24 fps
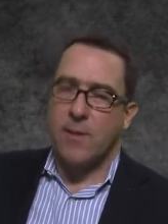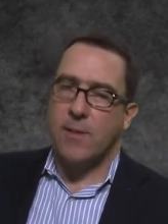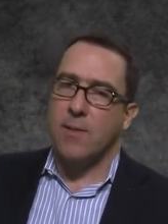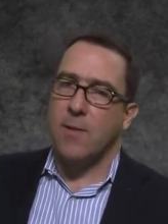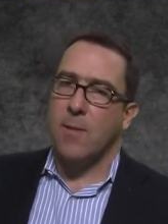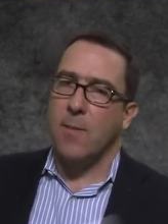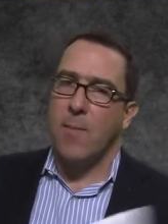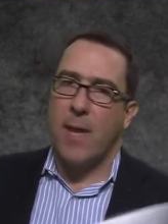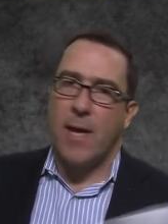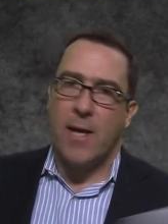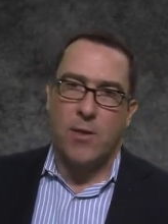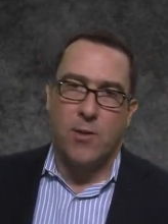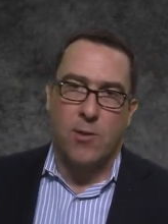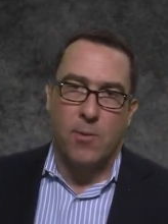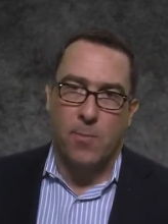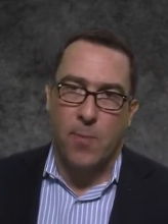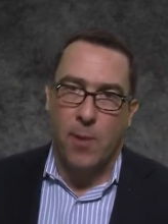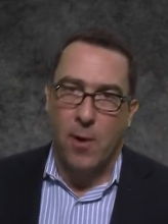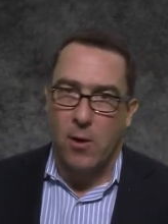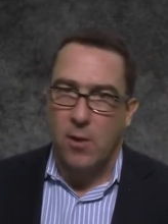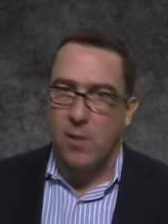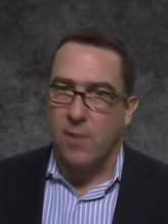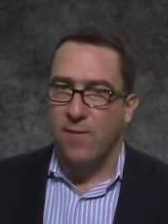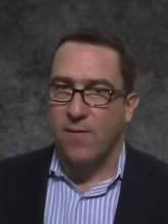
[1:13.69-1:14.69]
It's the major
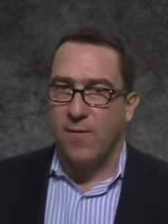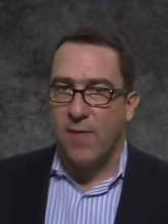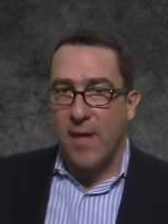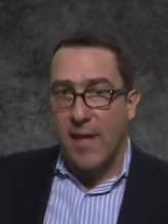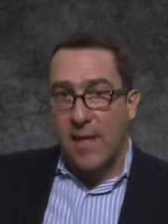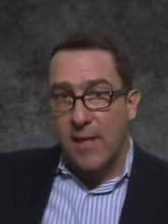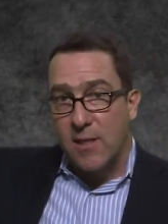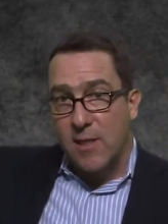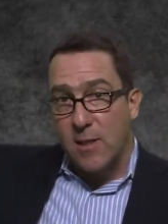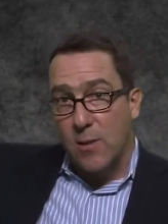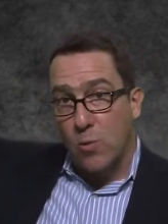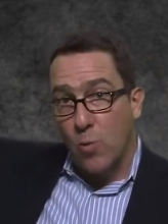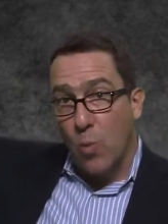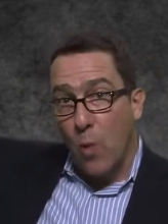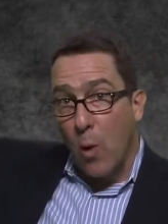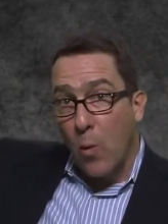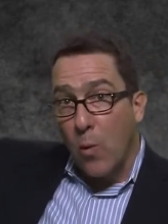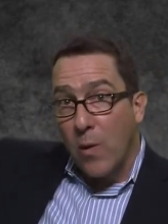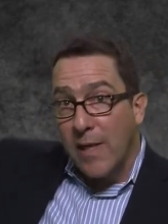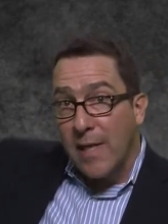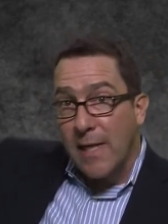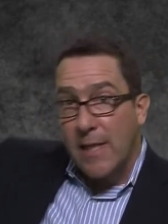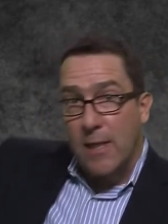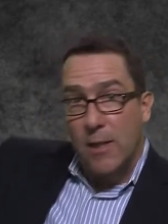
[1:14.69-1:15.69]
part of things and
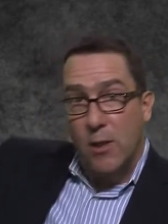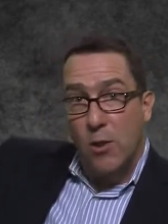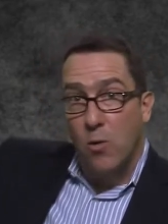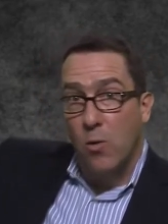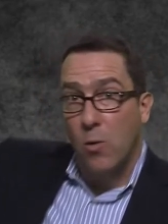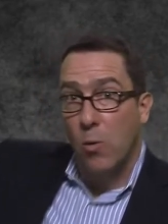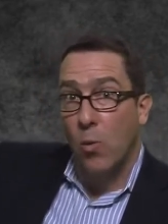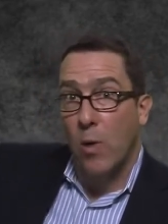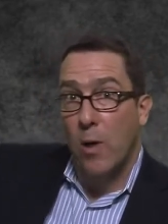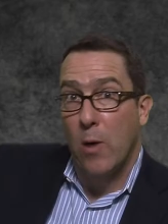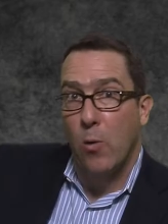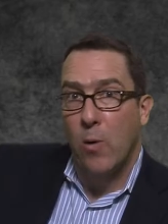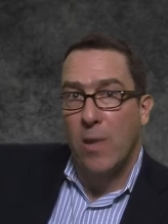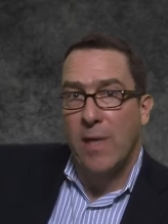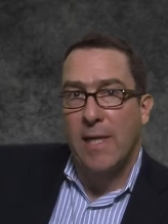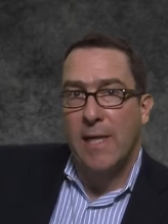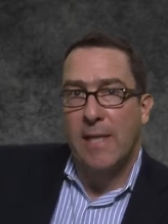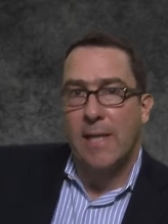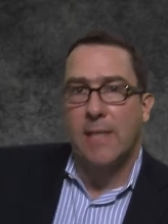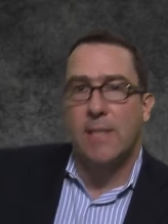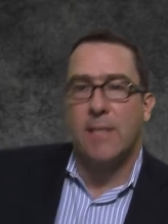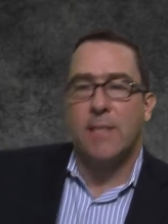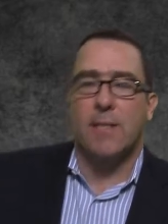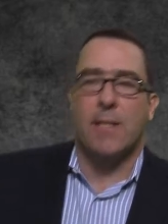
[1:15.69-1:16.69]
what we need to do and where we
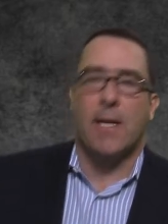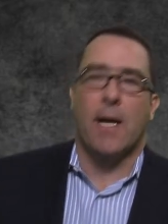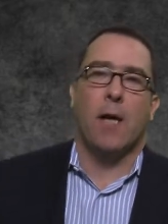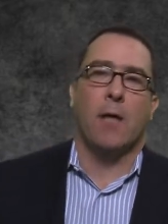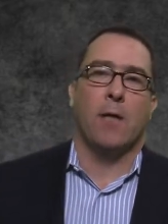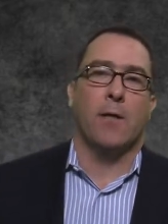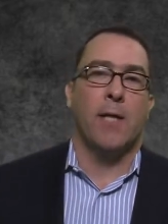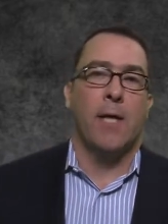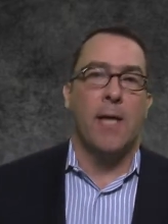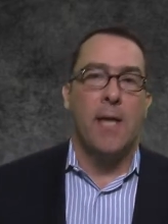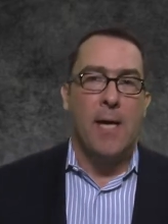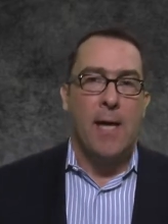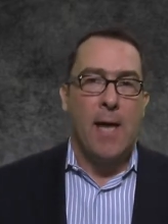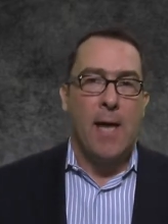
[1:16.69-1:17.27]
need to start.